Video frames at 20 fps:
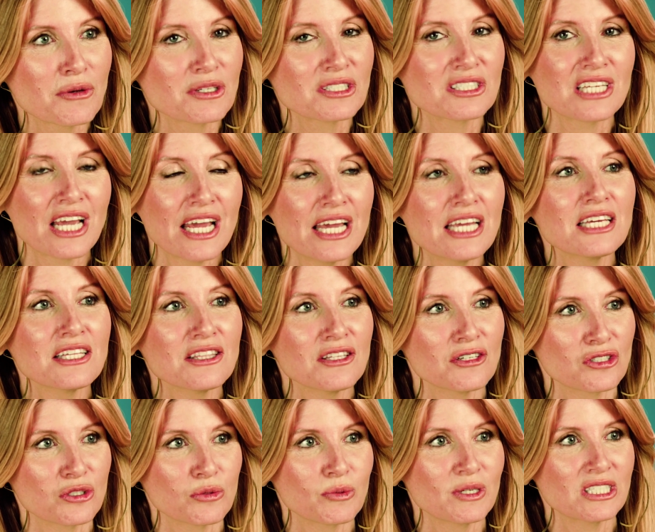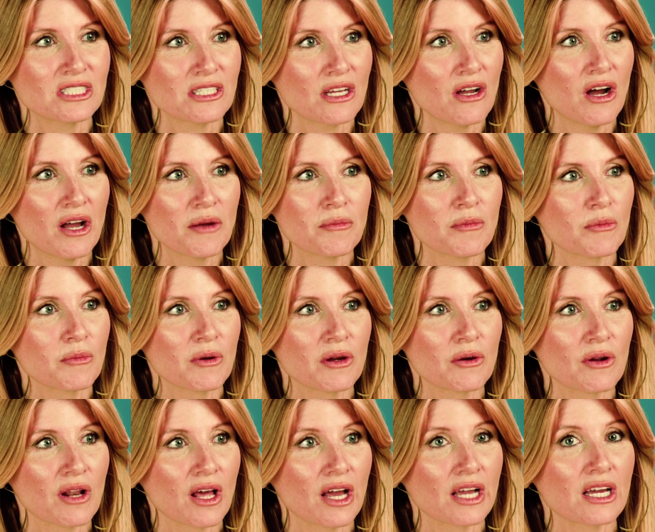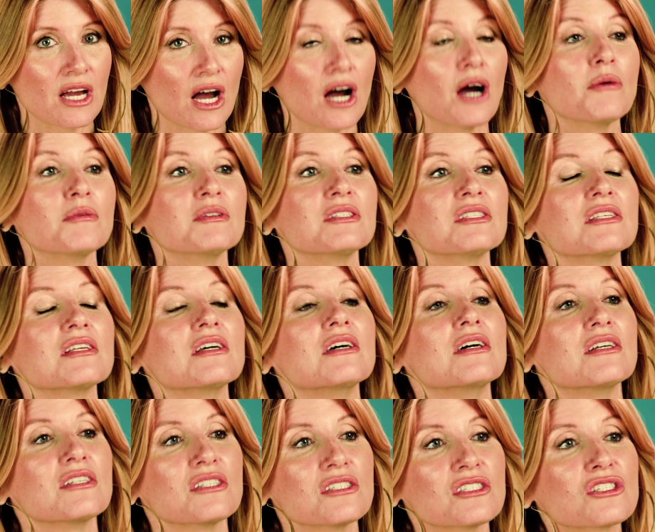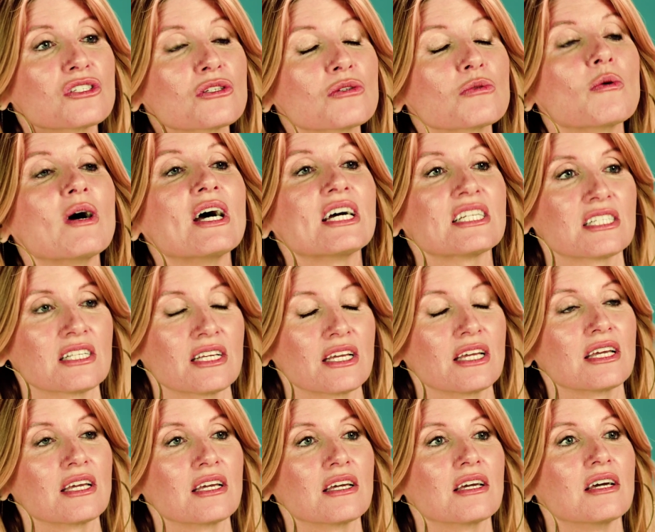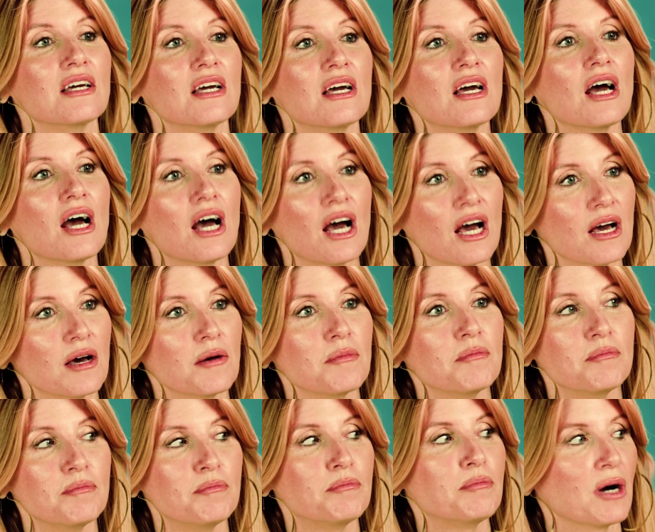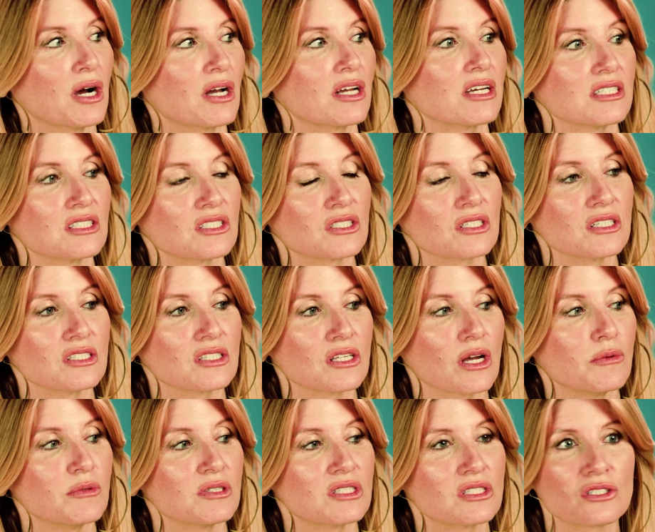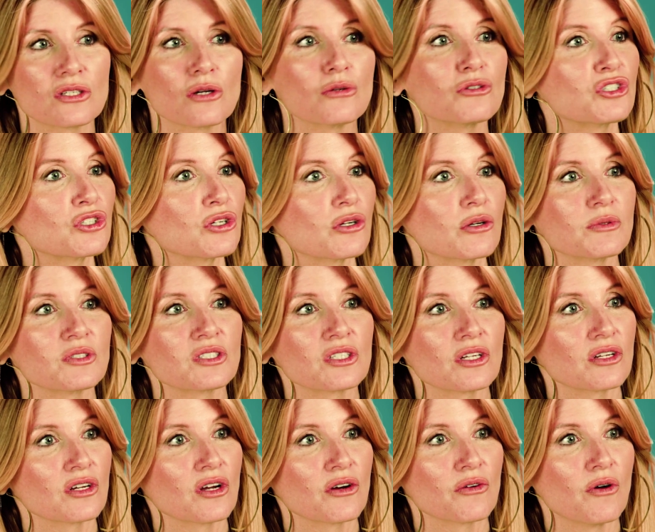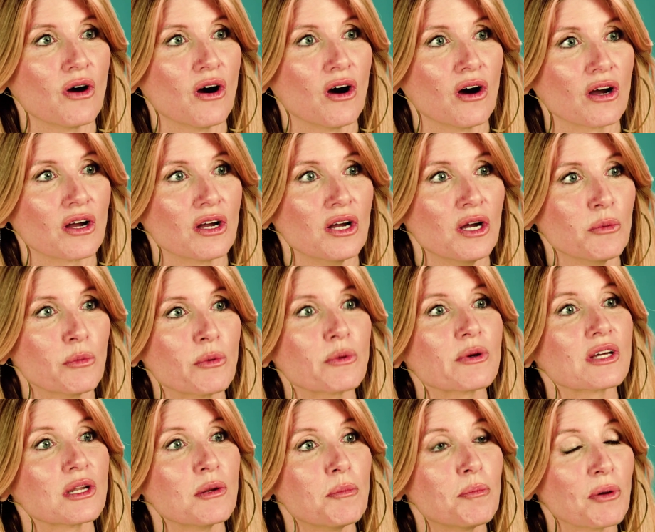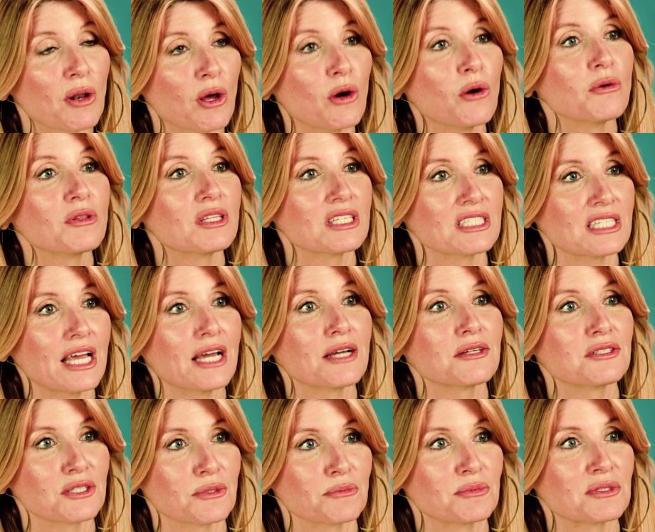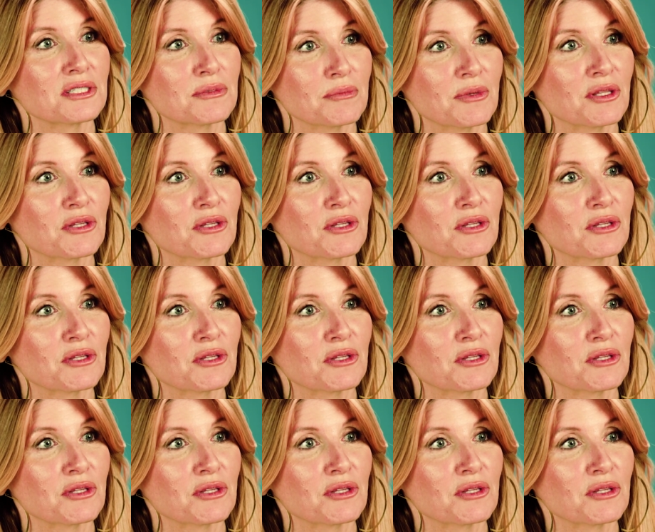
They were taking their sweet time. And we were like, I was sweating um, buckets because I was so sure it was going to go wrong. We were going to blow this house up to